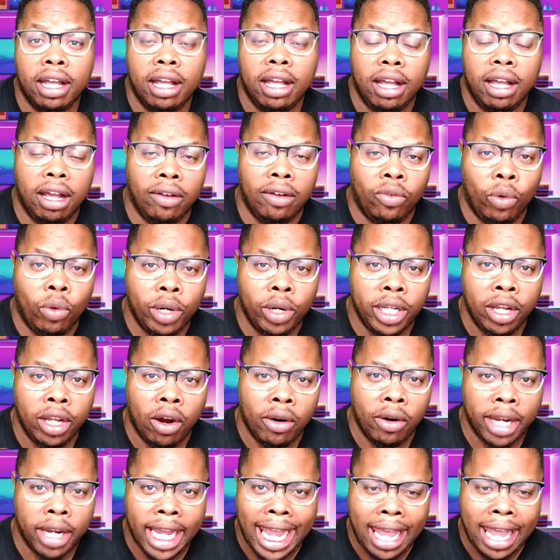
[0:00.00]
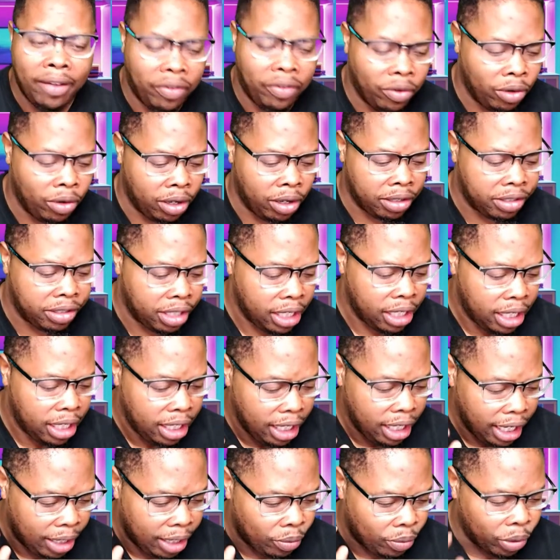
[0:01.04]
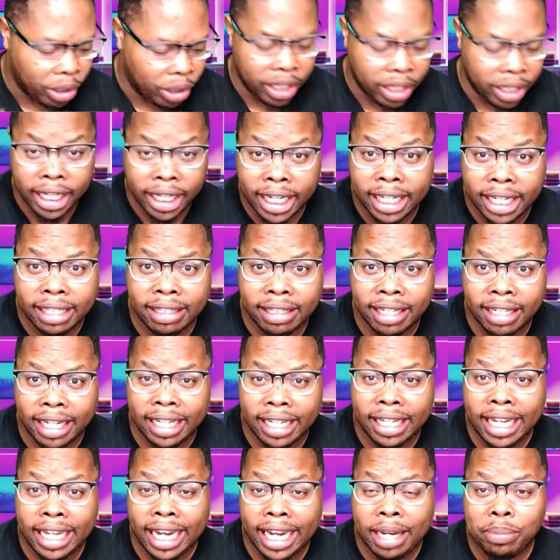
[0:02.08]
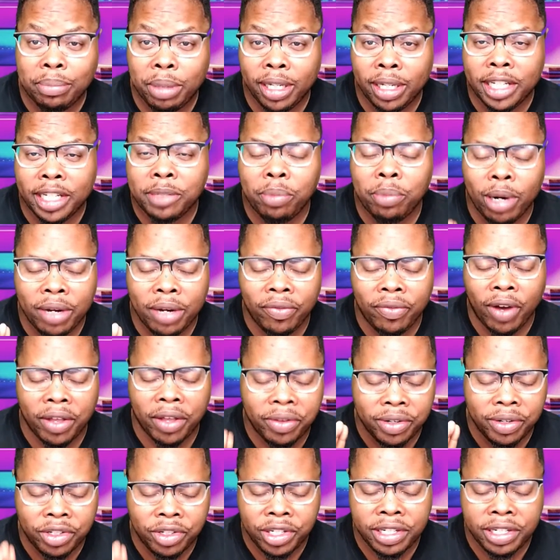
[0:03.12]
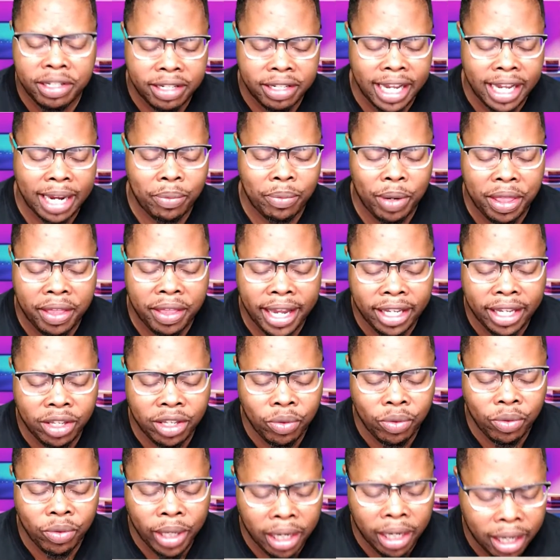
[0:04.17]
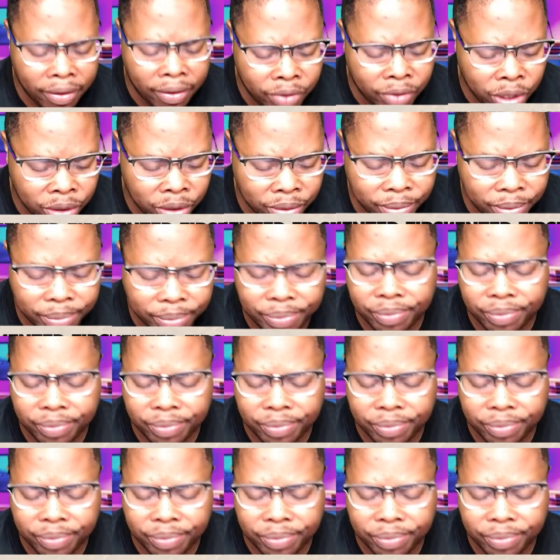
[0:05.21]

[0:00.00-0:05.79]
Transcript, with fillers: of what he already had for us. And we're going to get into that today, but let's pray. Father, in Jesus' name, we thank you. We love you.